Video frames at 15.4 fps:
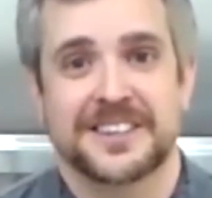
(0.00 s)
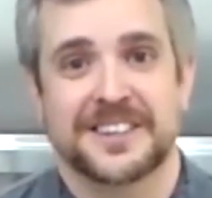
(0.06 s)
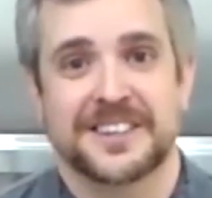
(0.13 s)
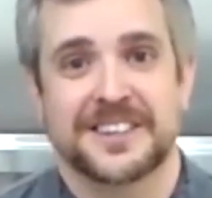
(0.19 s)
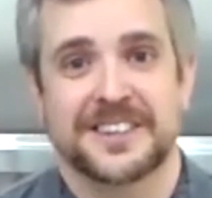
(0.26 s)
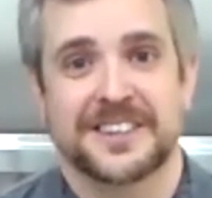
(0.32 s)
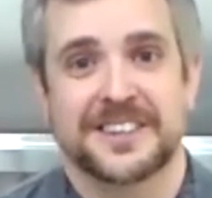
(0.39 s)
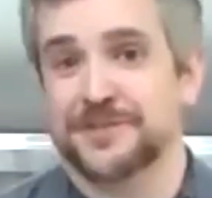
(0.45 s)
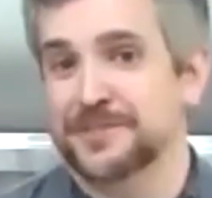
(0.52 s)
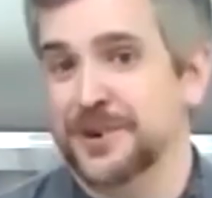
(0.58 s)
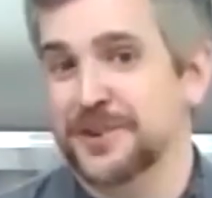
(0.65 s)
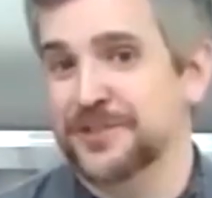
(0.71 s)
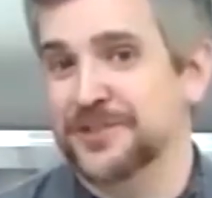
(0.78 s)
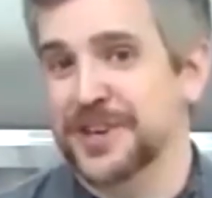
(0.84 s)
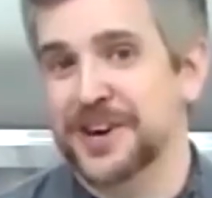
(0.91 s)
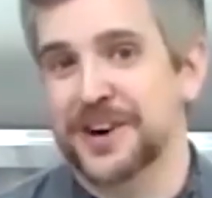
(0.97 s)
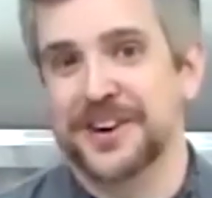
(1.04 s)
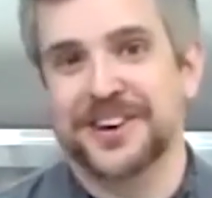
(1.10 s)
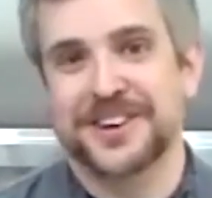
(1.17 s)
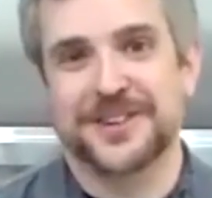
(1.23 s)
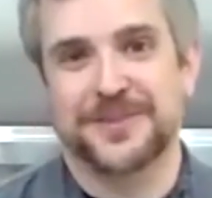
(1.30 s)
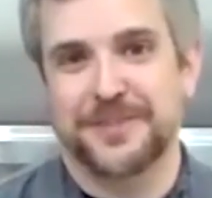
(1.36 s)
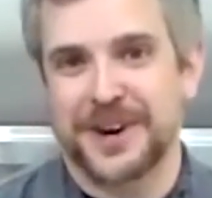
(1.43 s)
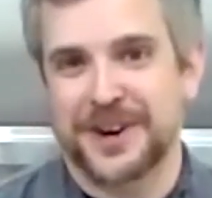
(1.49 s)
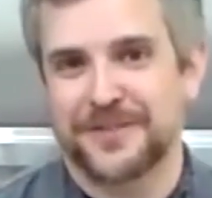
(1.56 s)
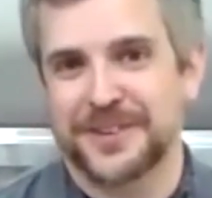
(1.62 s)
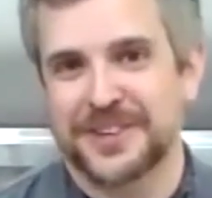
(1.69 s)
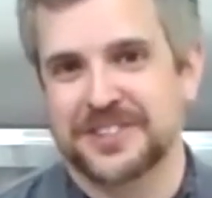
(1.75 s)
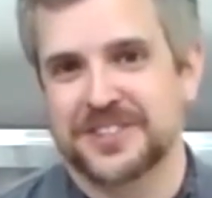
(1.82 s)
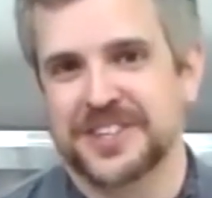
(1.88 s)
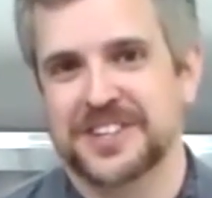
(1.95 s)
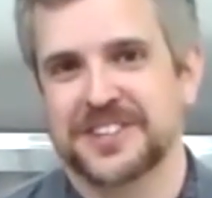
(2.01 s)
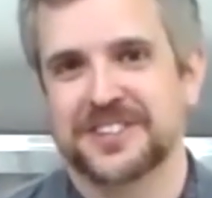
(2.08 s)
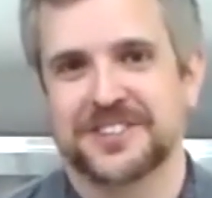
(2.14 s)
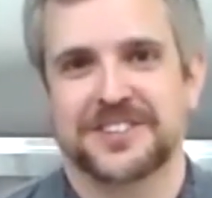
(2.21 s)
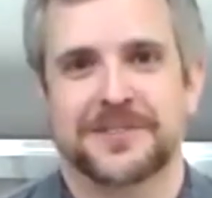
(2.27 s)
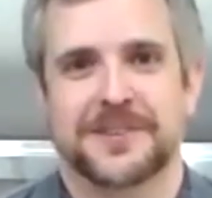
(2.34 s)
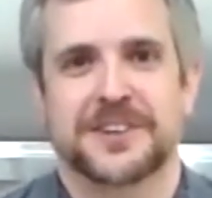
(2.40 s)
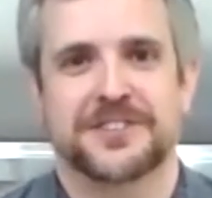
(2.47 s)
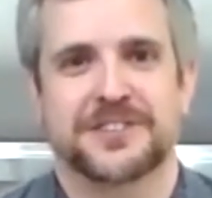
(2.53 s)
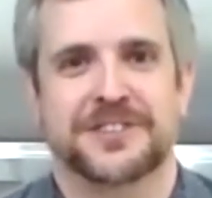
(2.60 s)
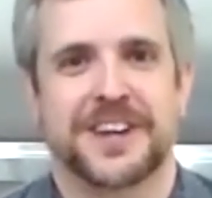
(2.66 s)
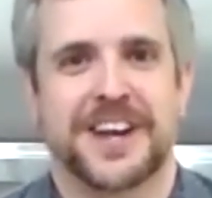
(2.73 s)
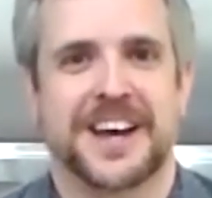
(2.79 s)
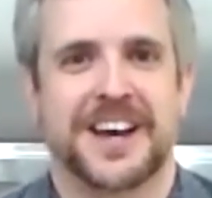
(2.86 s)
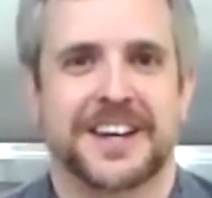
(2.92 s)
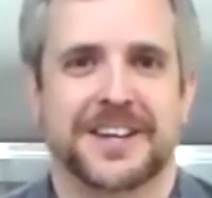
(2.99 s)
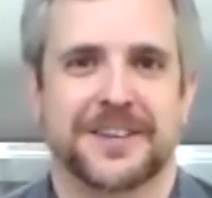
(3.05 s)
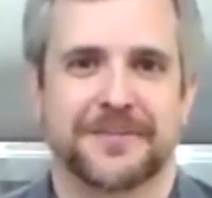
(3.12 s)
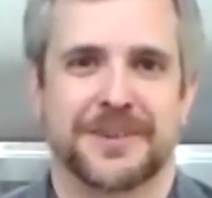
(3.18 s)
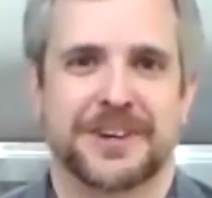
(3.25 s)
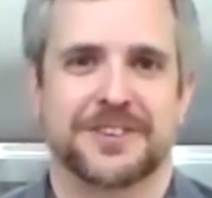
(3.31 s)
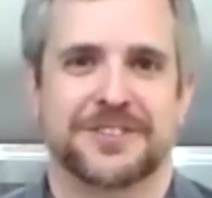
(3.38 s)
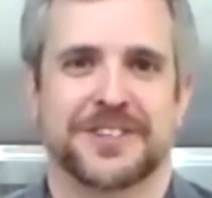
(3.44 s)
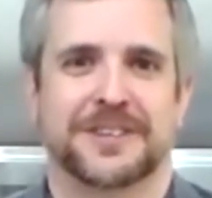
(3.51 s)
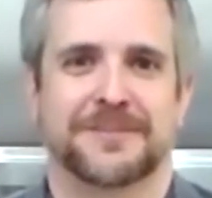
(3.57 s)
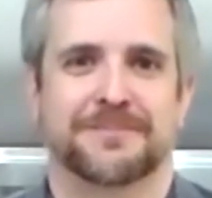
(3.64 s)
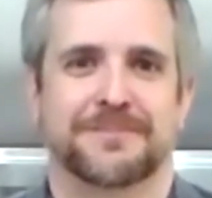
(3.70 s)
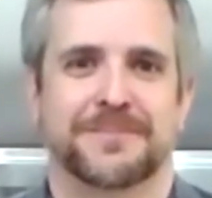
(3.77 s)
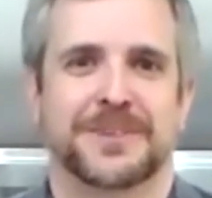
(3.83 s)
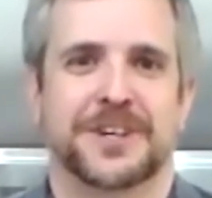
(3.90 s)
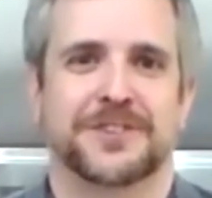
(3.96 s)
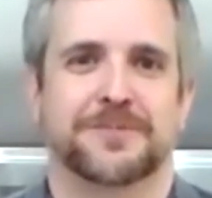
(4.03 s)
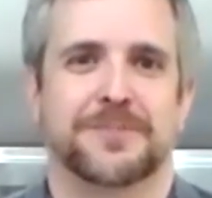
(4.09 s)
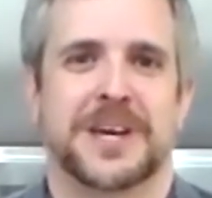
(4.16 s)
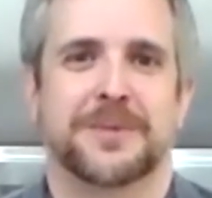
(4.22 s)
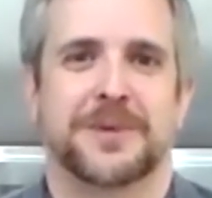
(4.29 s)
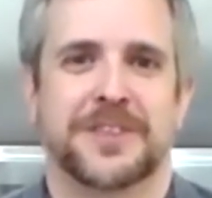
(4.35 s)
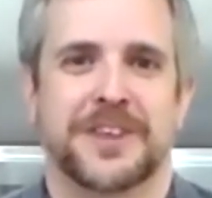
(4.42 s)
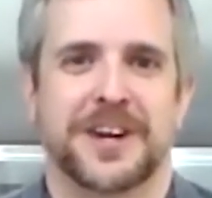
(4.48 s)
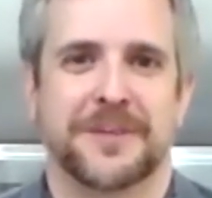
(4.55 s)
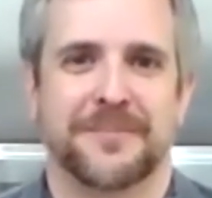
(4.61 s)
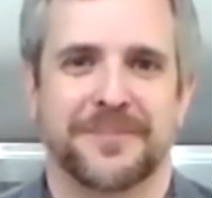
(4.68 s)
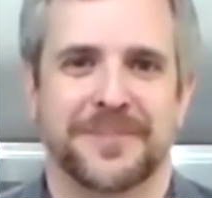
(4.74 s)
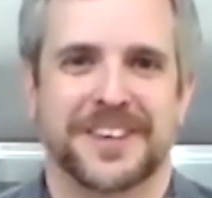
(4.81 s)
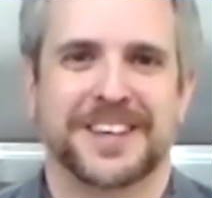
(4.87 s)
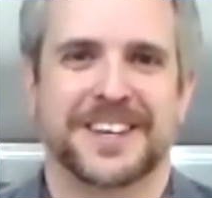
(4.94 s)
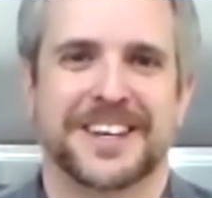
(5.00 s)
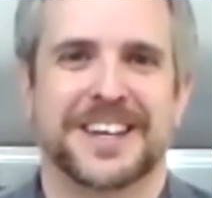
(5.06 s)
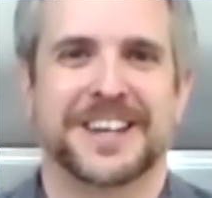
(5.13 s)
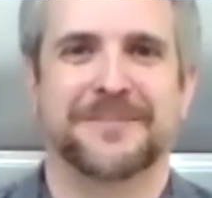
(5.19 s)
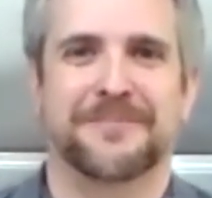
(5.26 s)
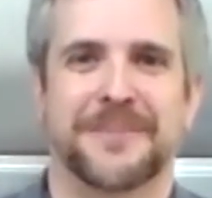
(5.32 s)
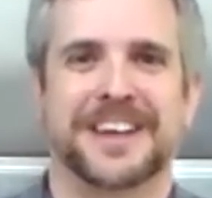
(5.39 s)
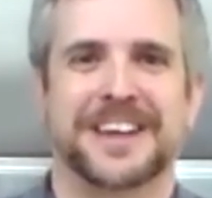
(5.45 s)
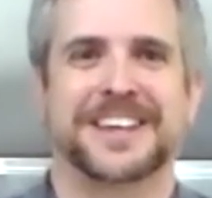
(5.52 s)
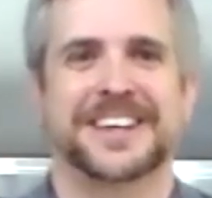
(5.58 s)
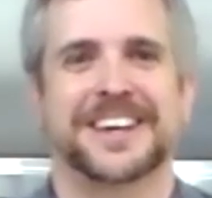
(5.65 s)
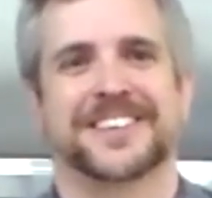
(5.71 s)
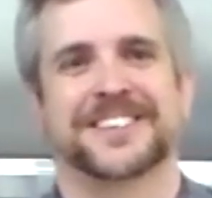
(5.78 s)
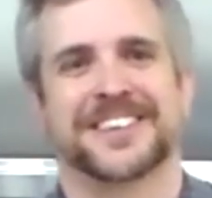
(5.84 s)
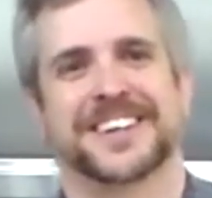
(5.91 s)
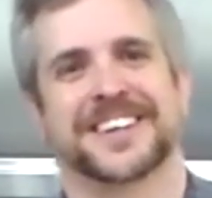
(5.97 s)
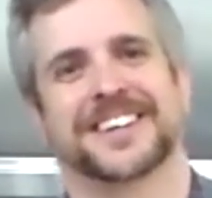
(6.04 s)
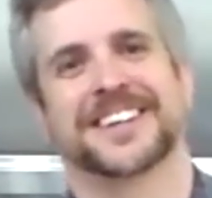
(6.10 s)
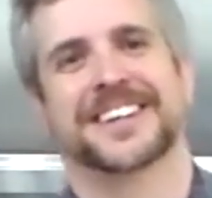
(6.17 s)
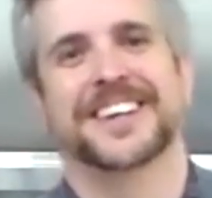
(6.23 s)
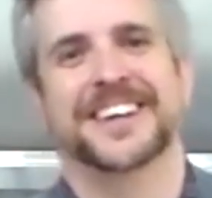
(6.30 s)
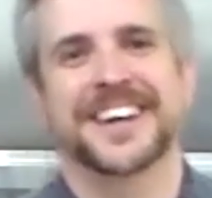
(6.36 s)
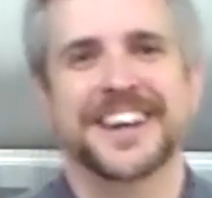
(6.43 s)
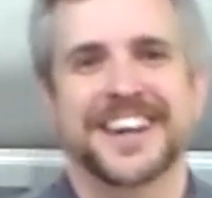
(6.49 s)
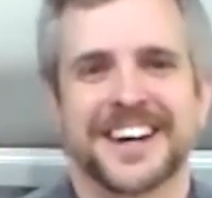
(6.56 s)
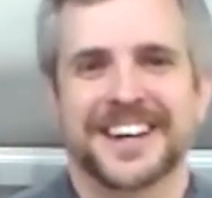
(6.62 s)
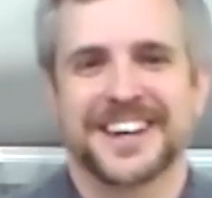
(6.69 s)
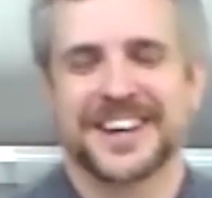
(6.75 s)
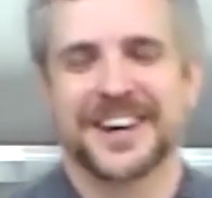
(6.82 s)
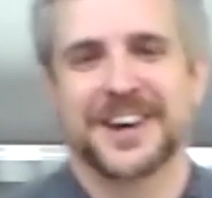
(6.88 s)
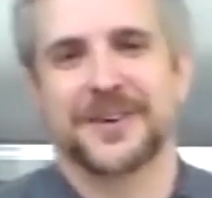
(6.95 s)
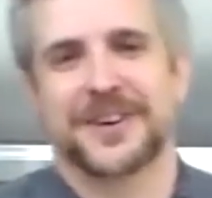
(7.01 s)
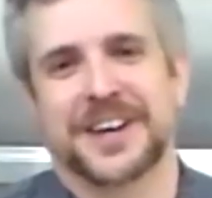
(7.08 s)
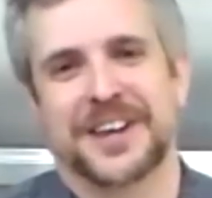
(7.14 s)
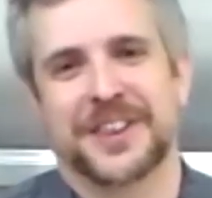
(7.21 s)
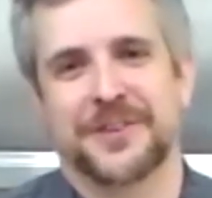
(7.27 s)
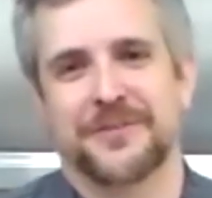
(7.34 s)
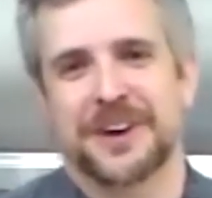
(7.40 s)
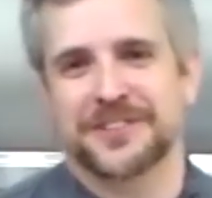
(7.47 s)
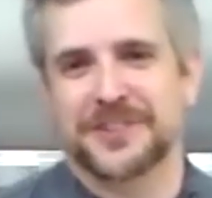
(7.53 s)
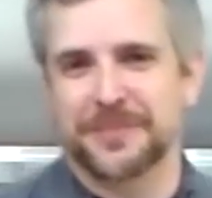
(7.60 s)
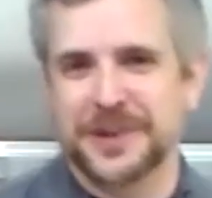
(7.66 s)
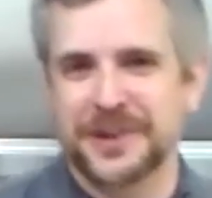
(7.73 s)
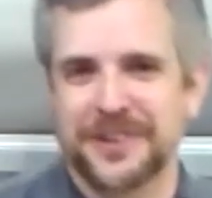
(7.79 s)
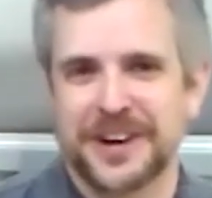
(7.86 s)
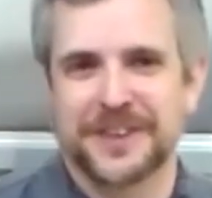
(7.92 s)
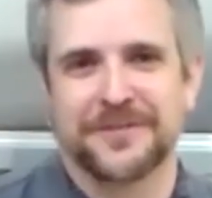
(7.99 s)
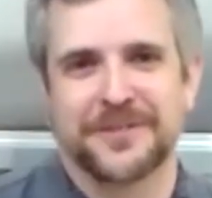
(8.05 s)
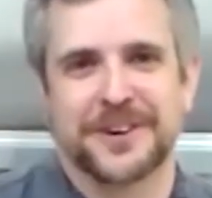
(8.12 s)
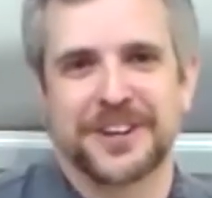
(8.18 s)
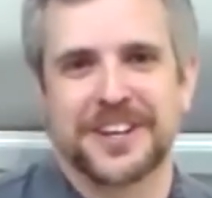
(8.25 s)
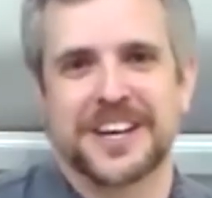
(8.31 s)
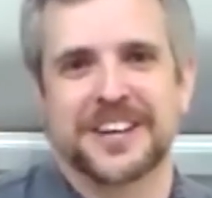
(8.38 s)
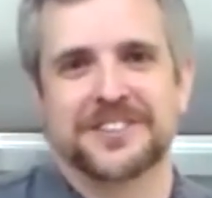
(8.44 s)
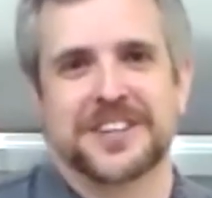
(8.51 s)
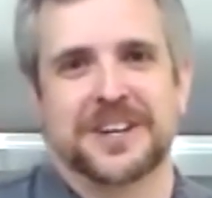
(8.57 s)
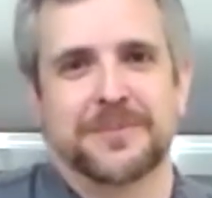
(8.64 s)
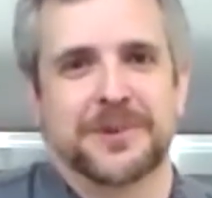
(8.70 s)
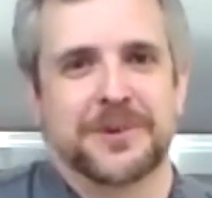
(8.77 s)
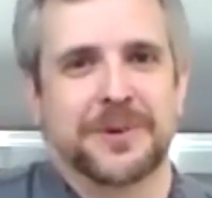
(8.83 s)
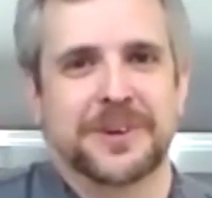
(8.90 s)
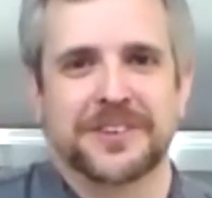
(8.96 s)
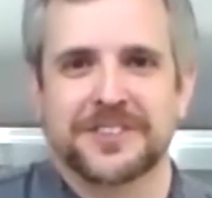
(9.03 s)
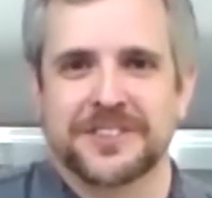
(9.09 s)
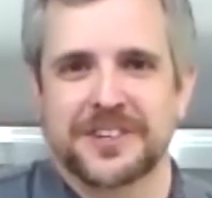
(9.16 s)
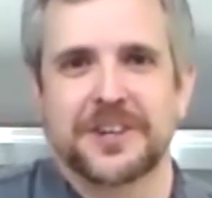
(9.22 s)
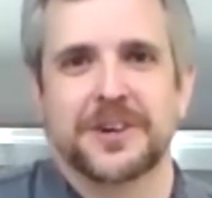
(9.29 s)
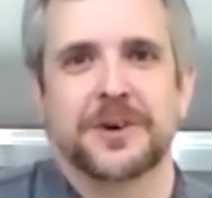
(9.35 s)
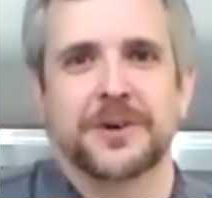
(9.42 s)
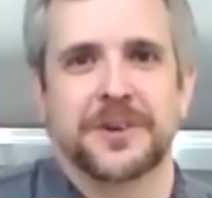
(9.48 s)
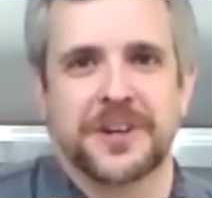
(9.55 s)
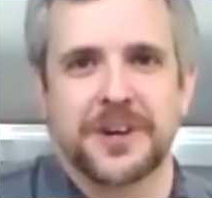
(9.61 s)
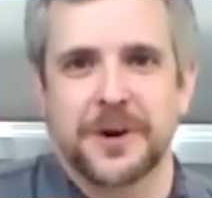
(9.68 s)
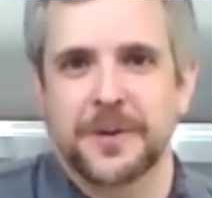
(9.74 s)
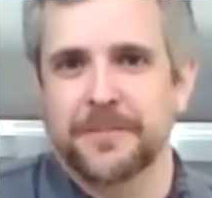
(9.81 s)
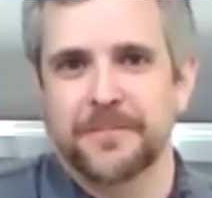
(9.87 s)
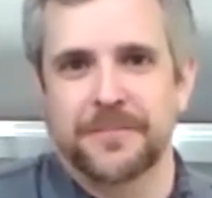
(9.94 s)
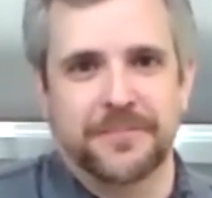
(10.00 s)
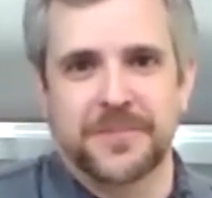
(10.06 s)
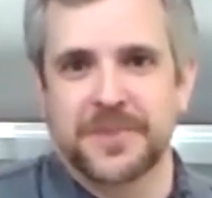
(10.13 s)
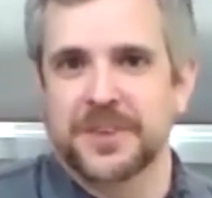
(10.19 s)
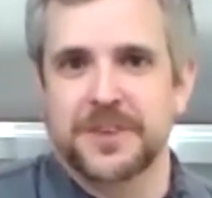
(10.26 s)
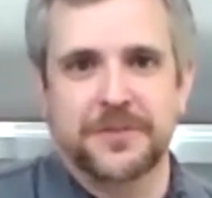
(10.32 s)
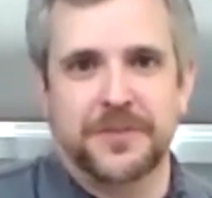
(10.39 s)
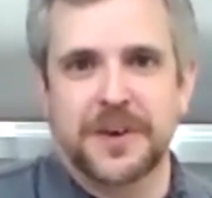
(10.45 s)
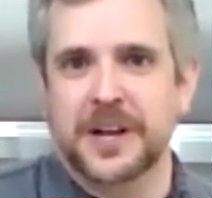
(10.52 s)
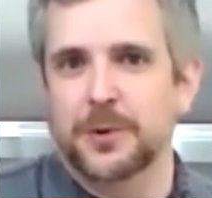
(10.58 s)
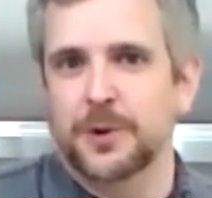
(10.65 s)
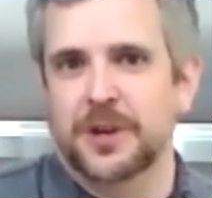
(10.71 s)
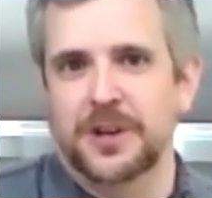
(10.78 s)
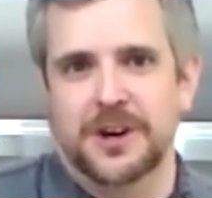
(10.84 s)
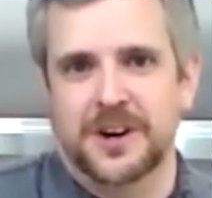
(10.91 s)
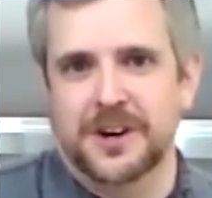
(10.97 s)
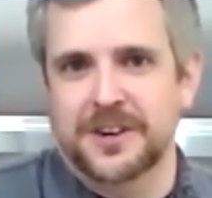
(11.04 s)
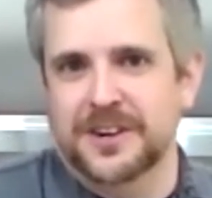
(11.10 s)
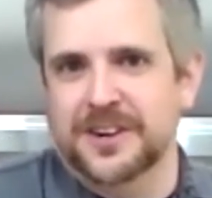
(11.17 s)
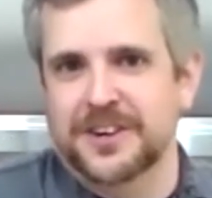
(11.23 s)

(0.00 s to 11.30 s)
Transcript: here's dinner, here's breakfast, here's a snack, here's a Dutch baby that I'm making as a getting the recipe right for a class that I'm doing. So follow.